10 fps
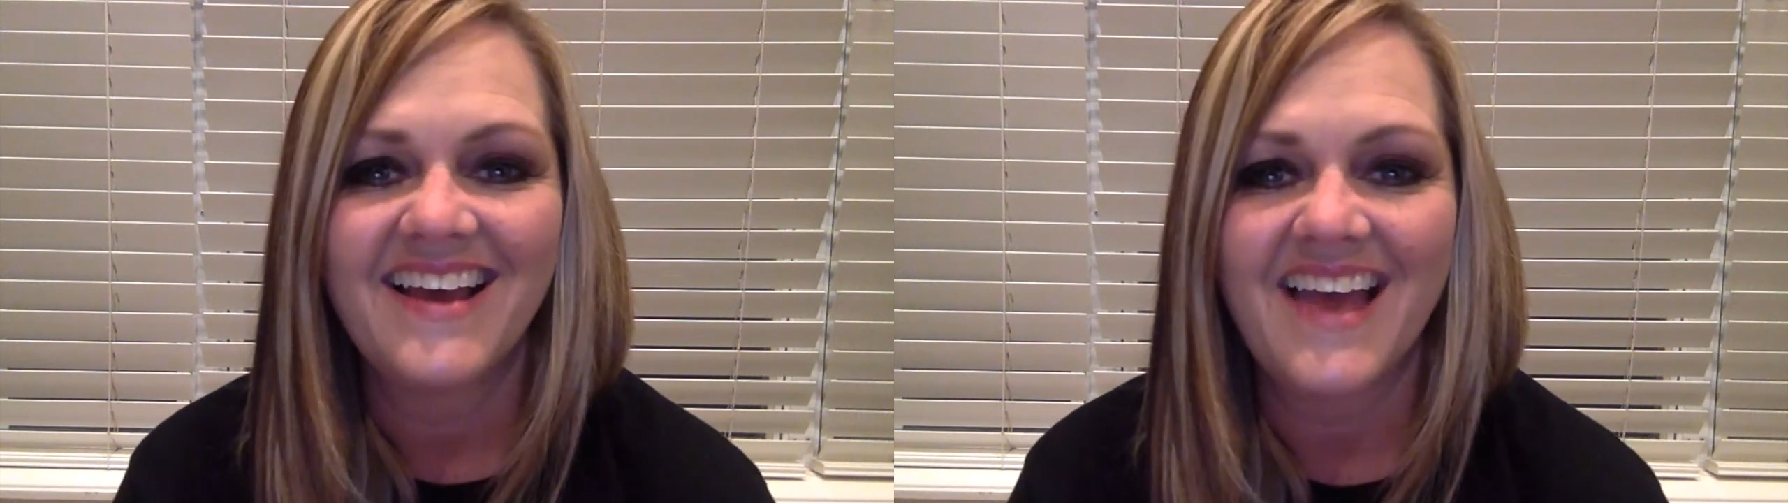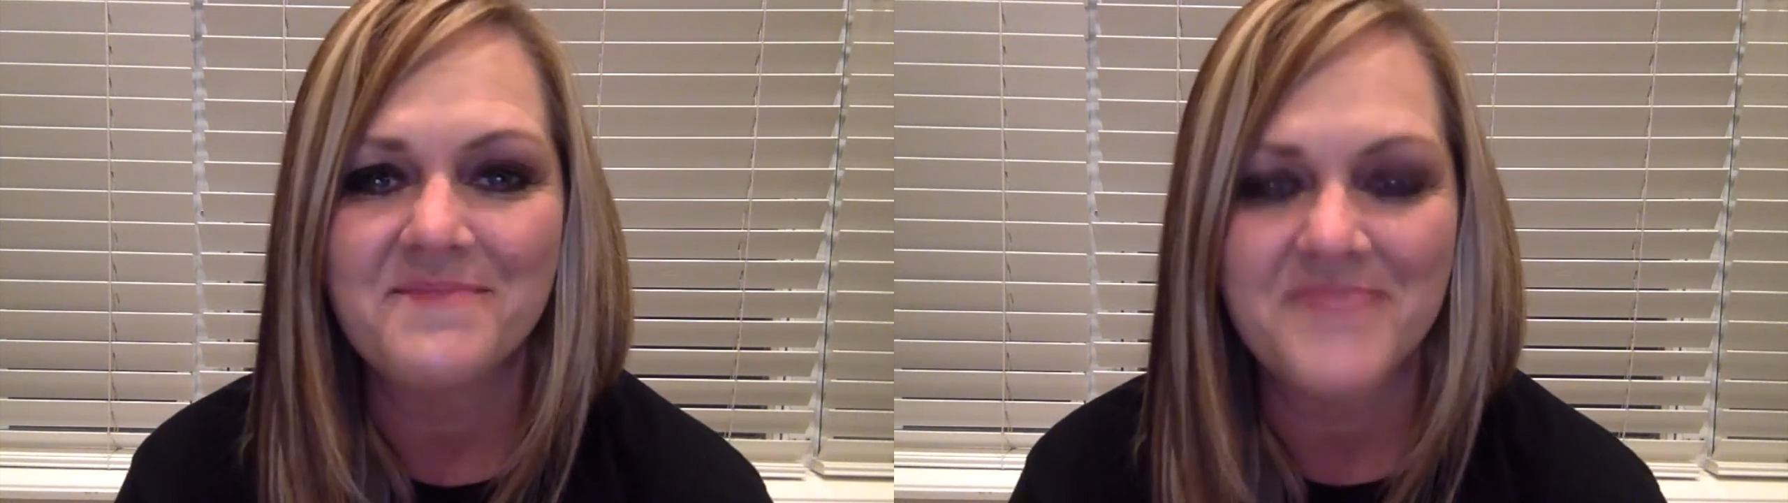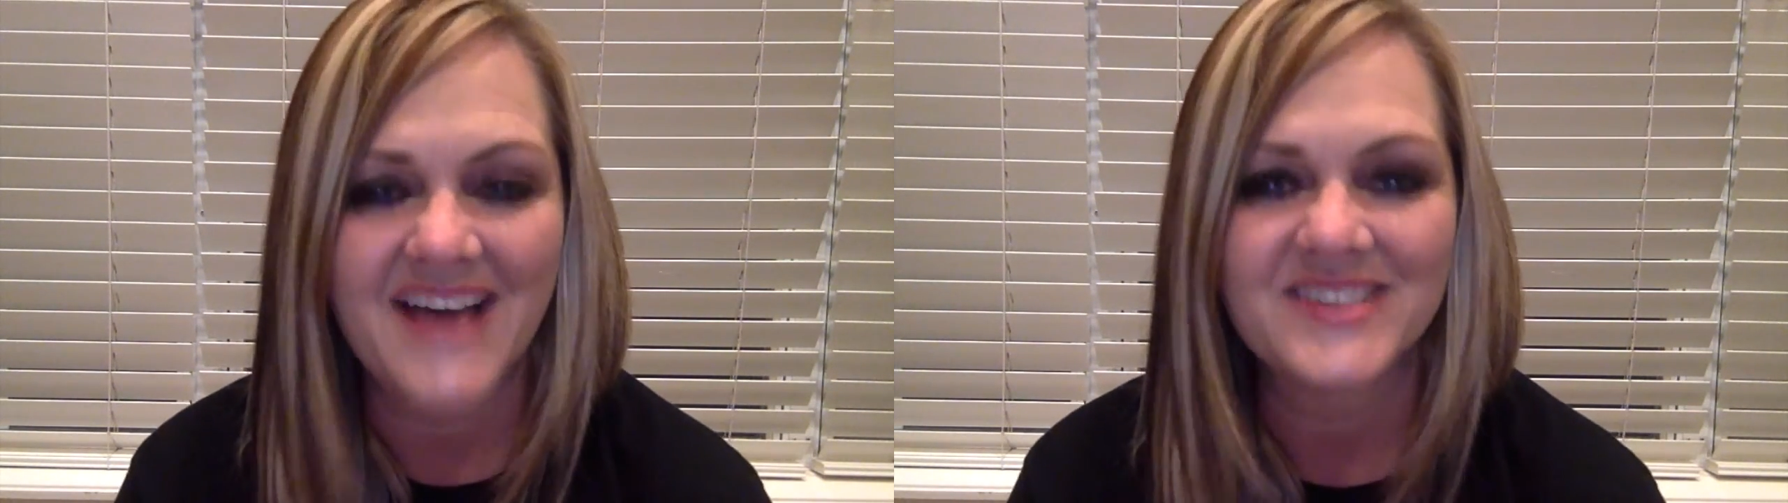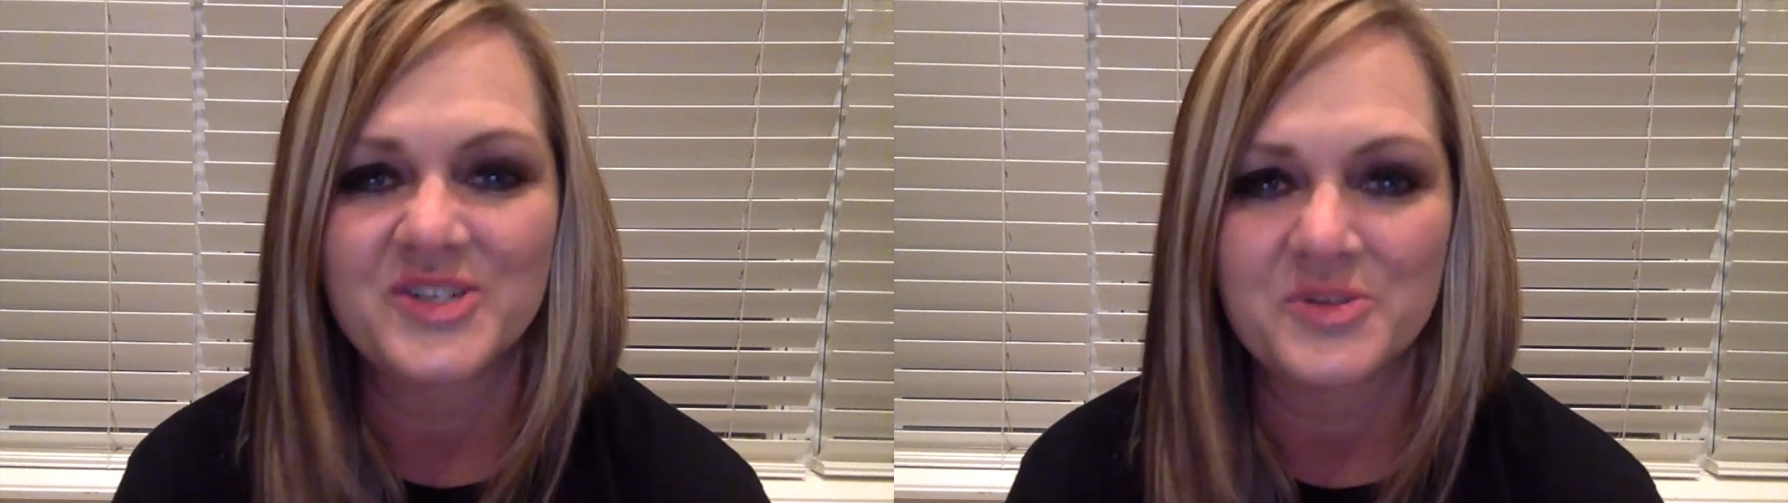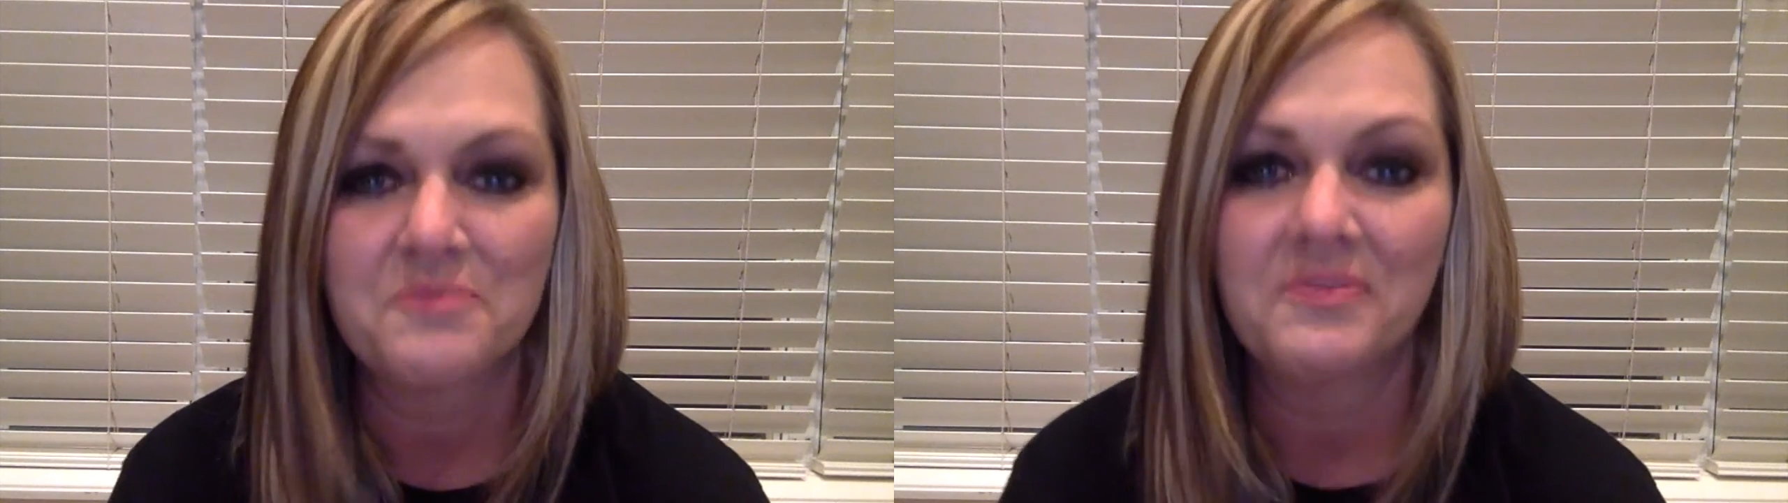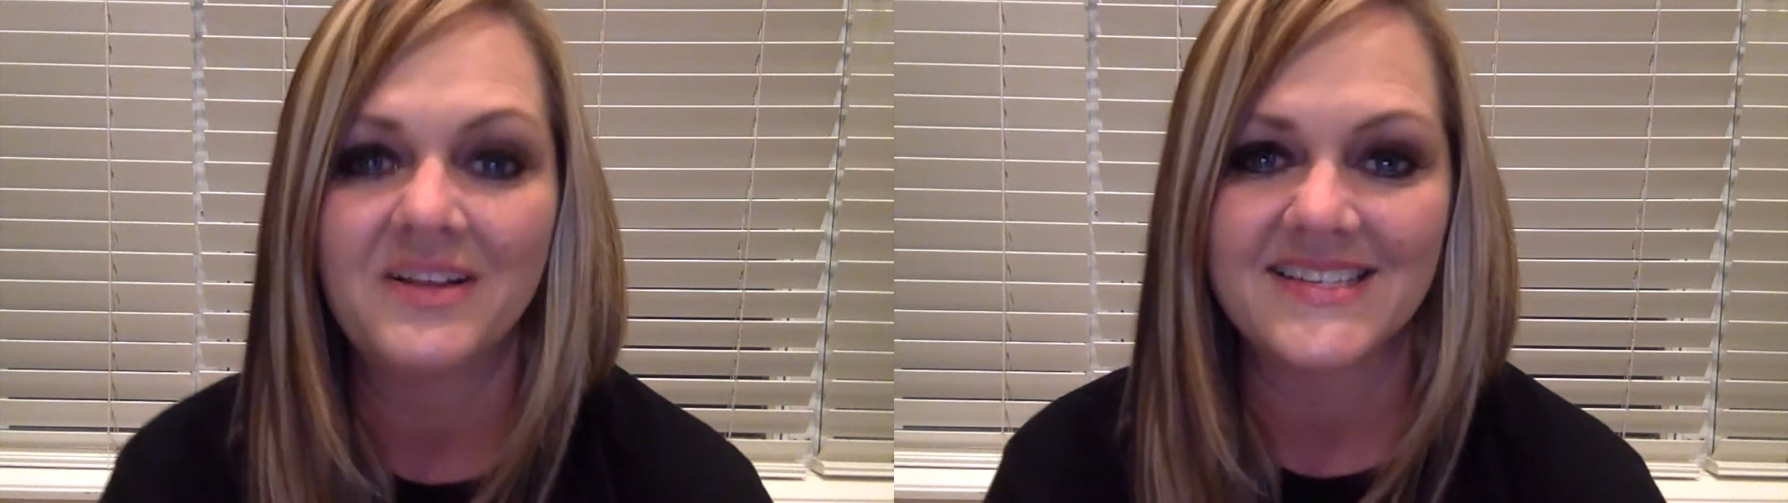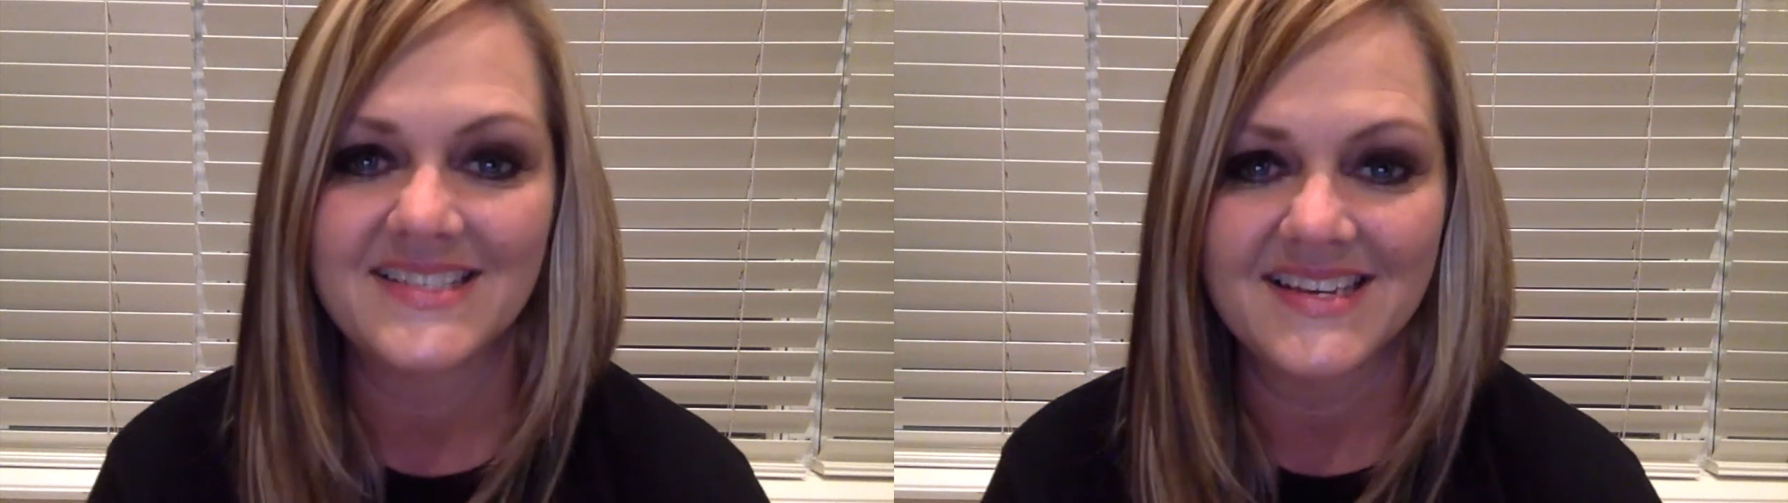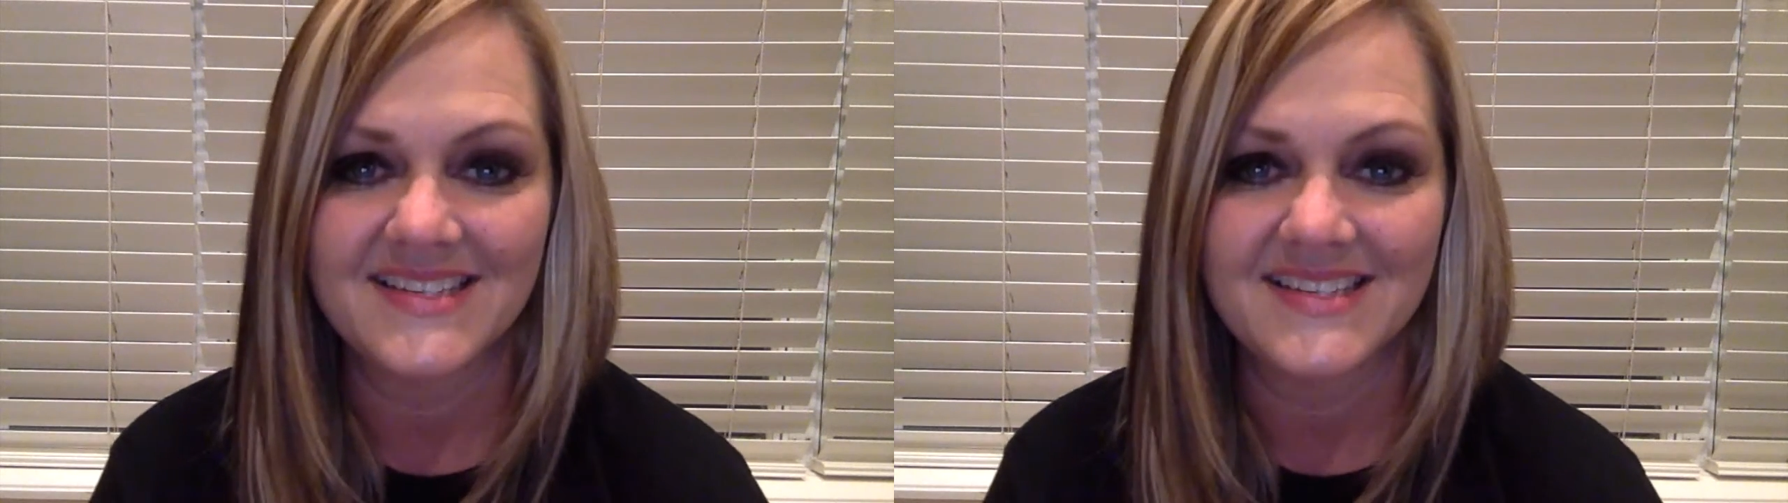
ambassadors with Plexus